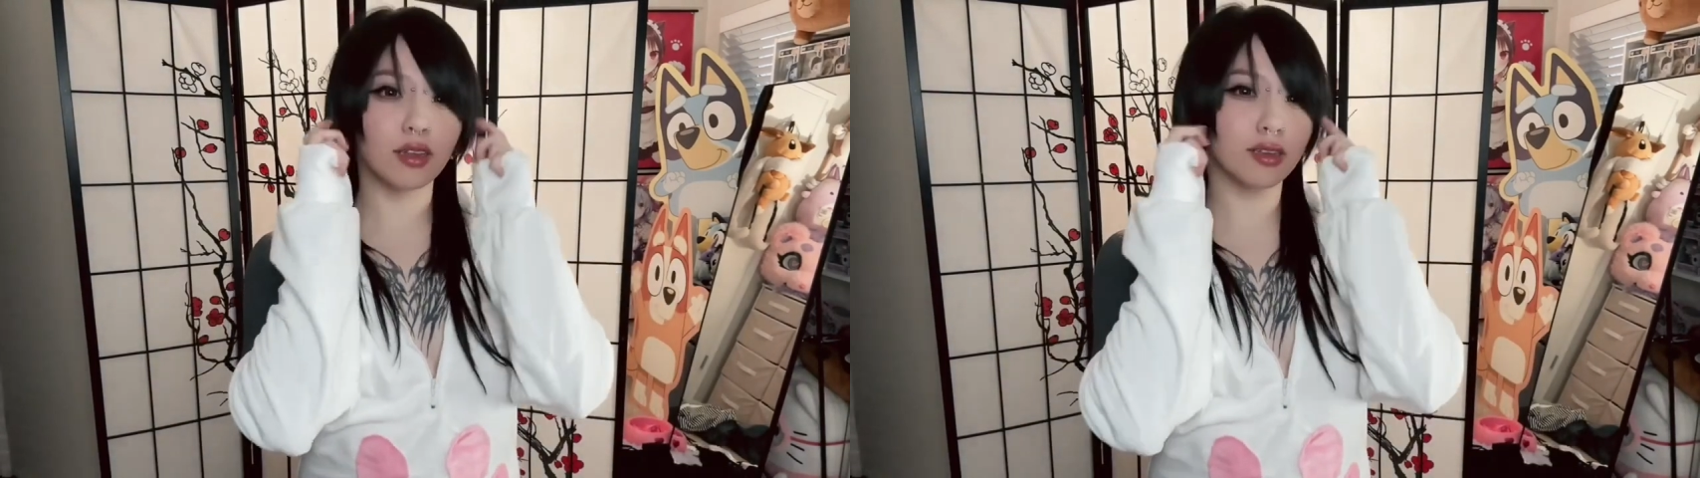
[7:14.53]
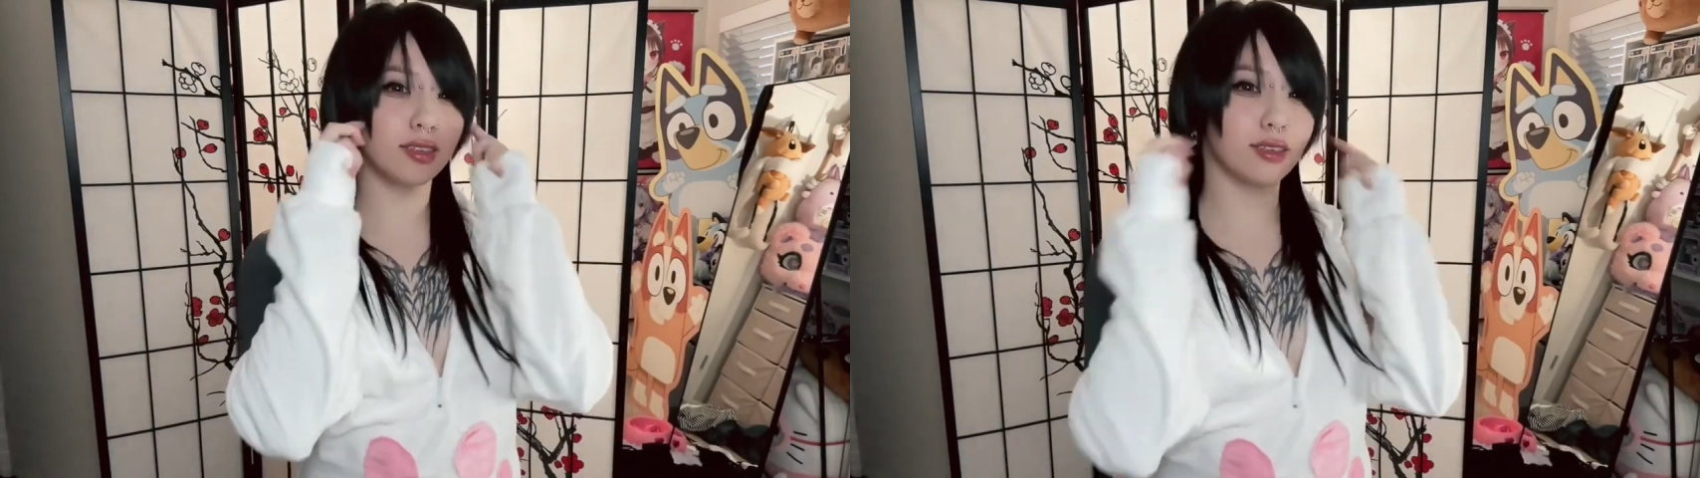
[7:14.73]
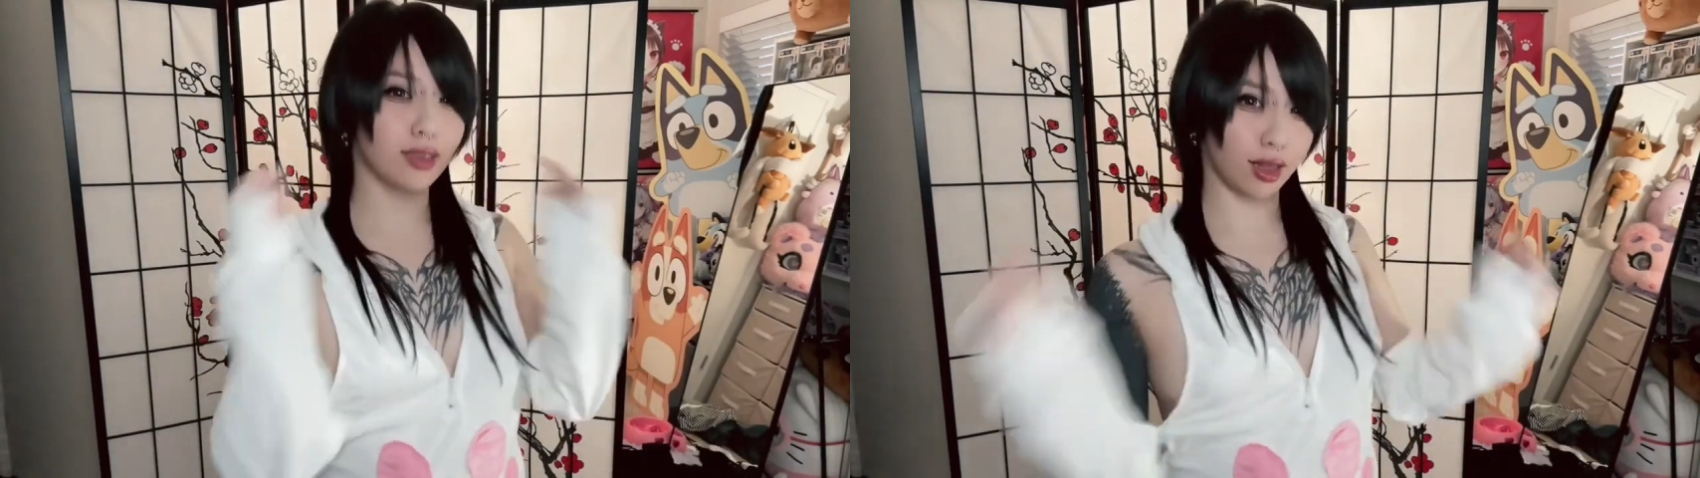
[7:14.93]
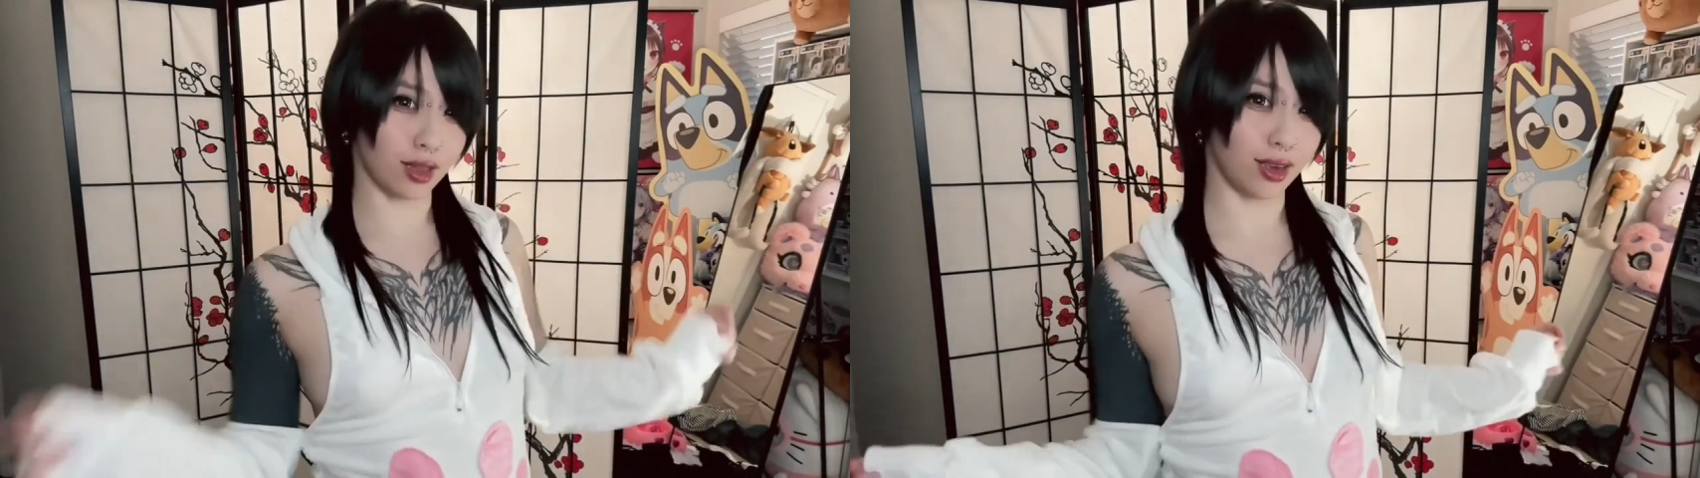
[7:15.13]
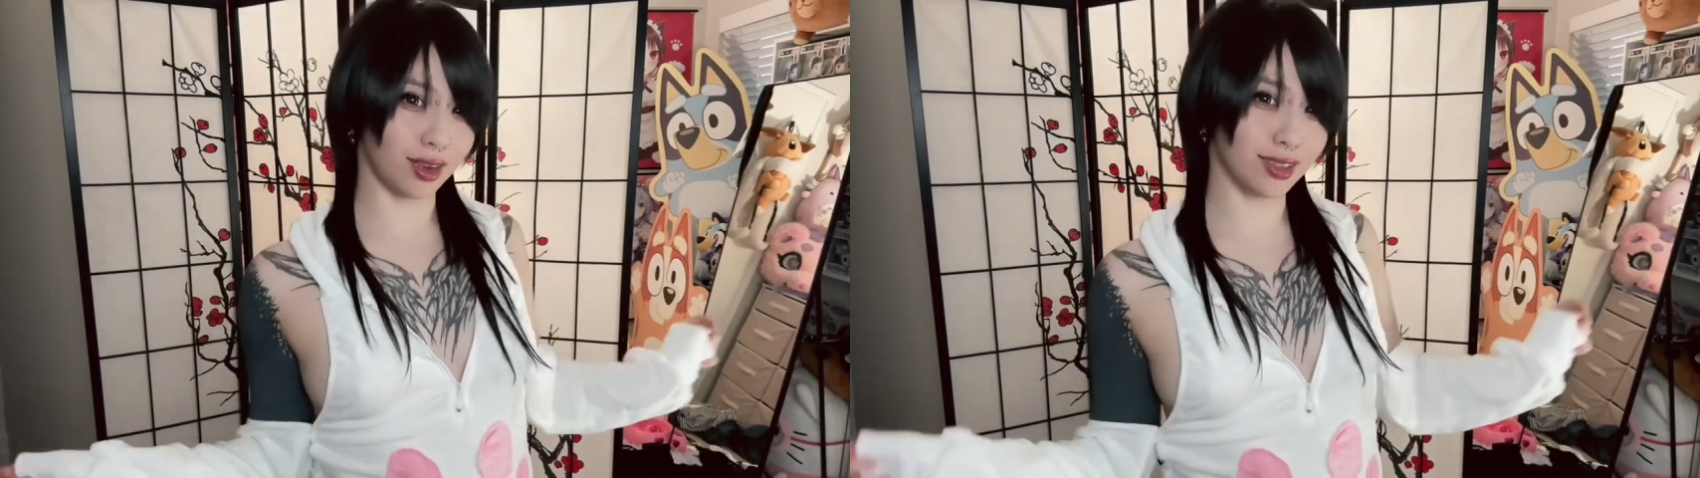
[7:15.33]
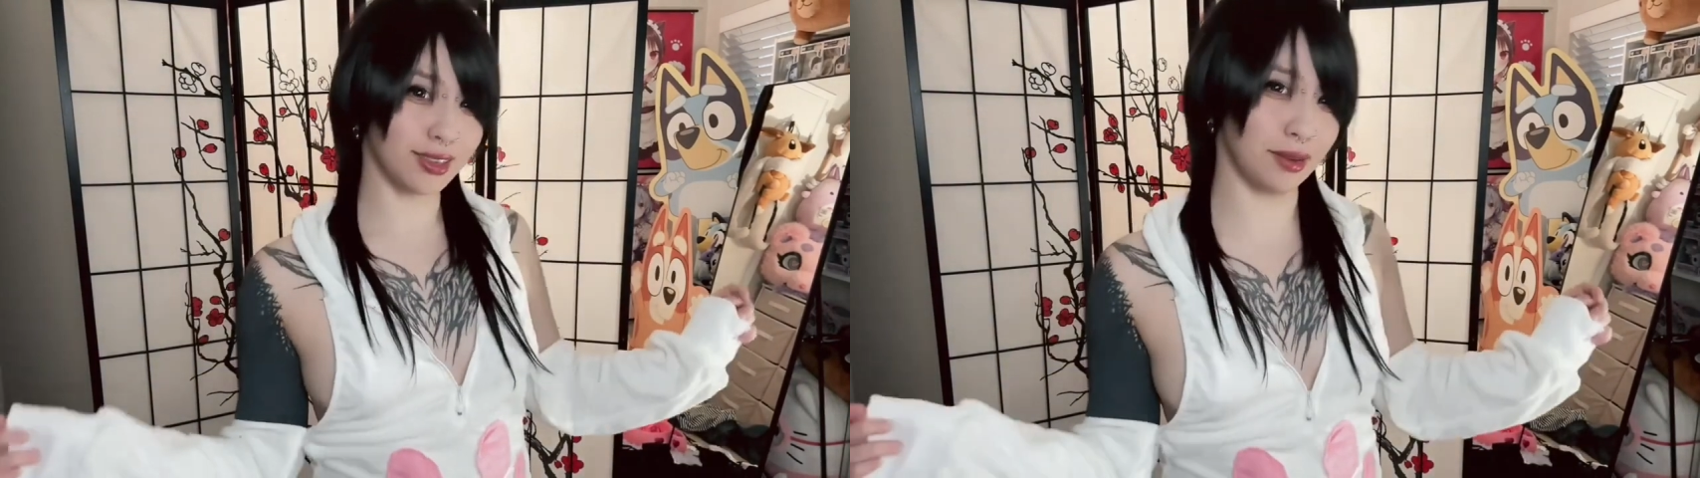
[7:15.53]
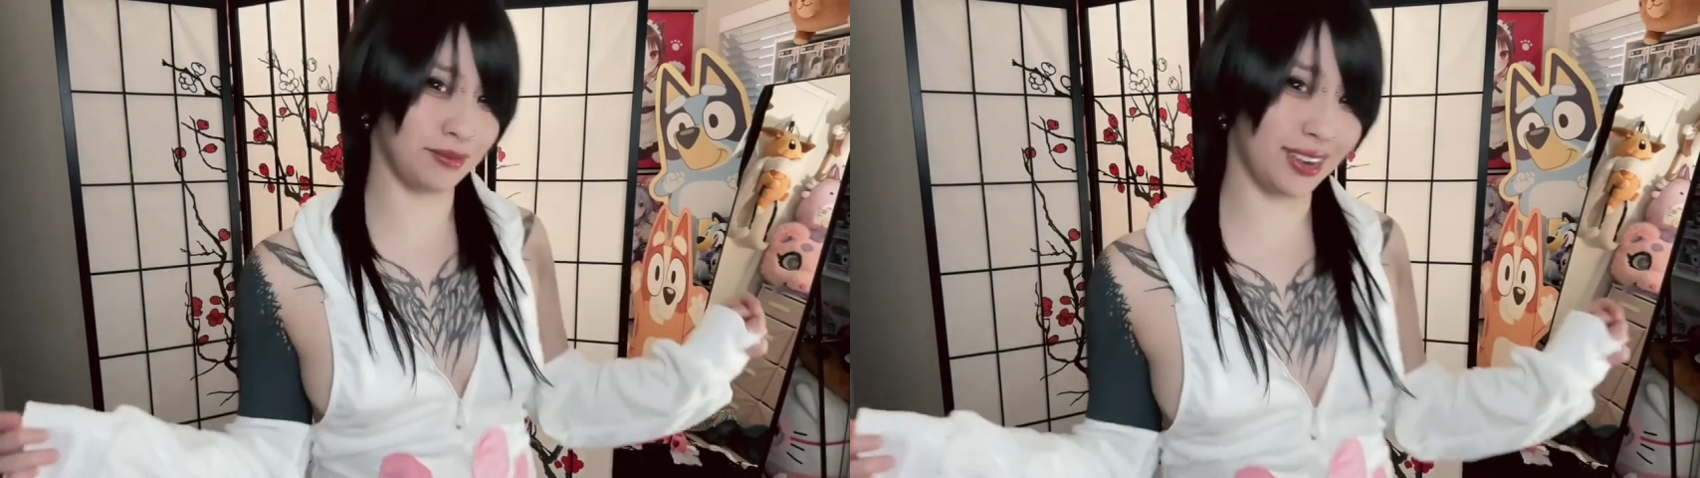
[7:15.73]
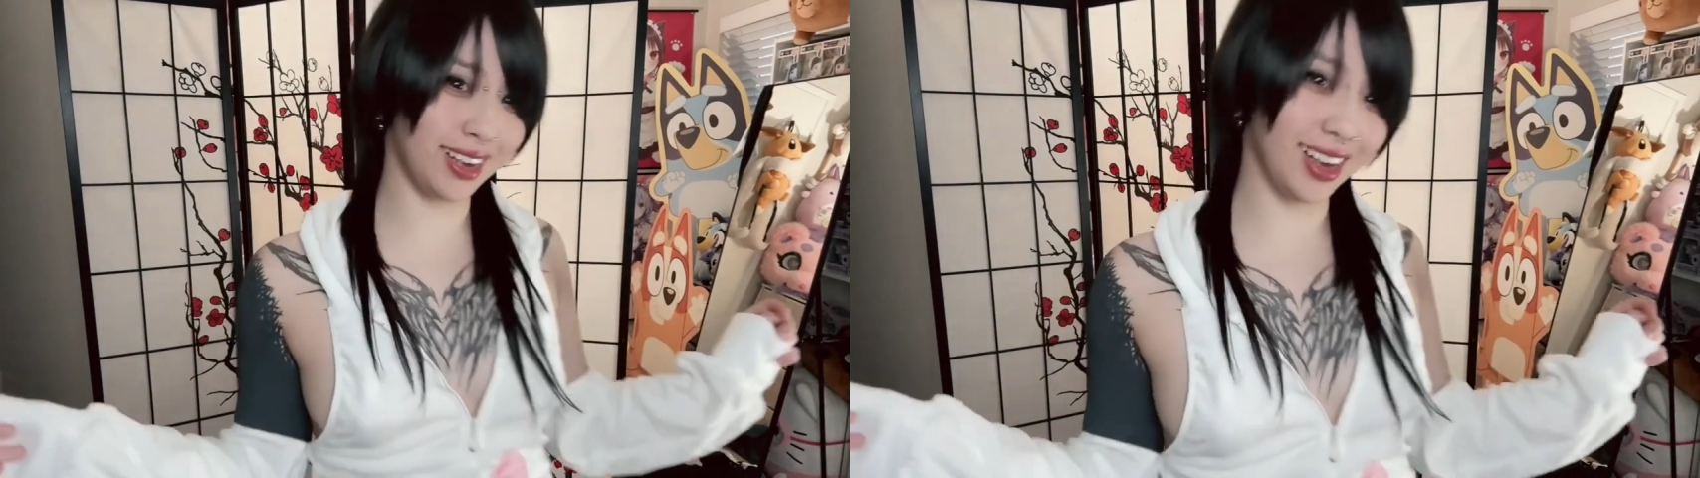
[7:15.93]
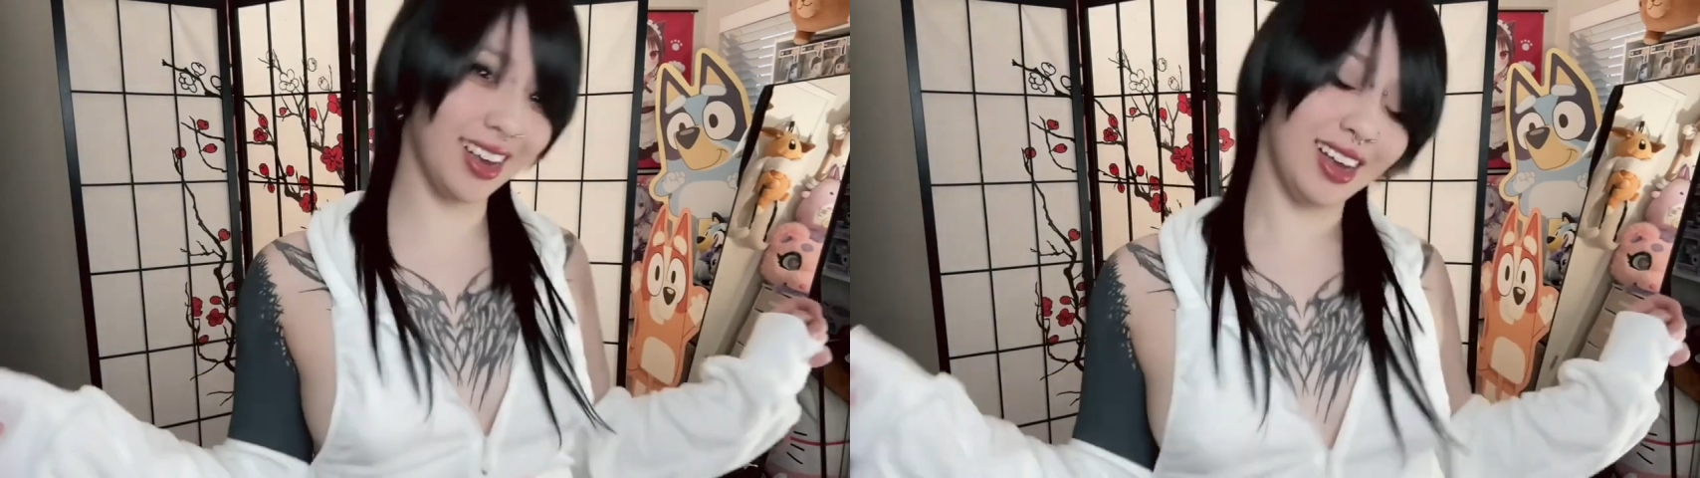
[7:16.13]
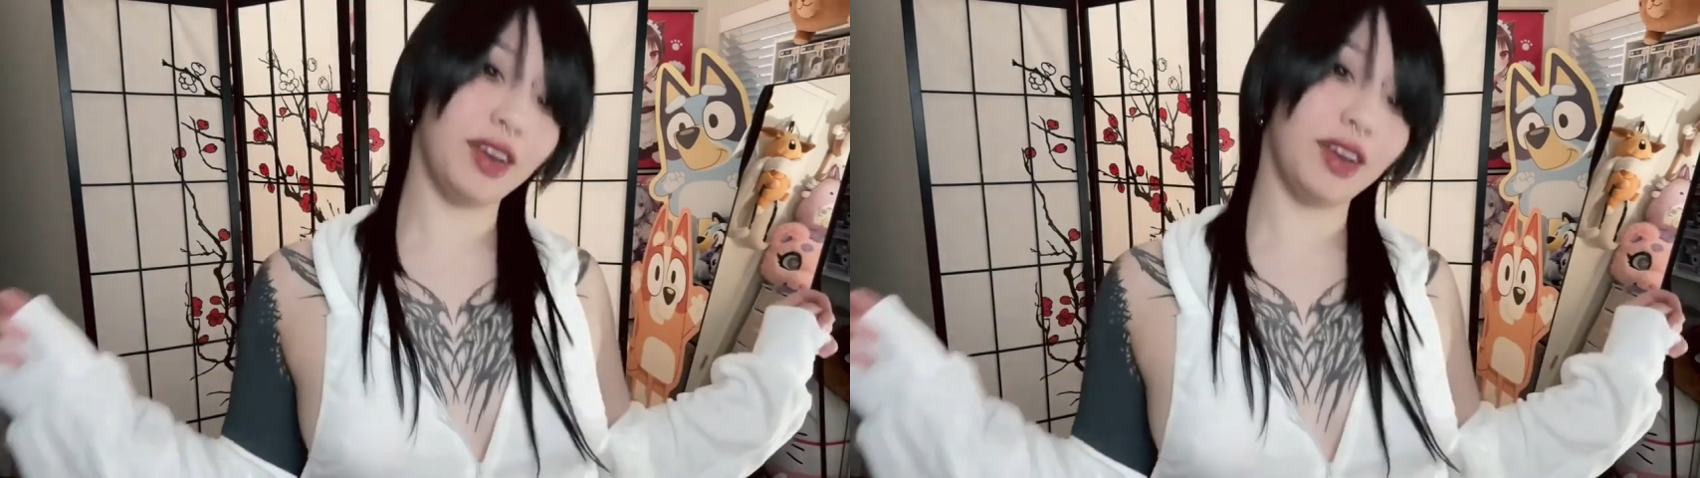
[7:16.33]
silly to me.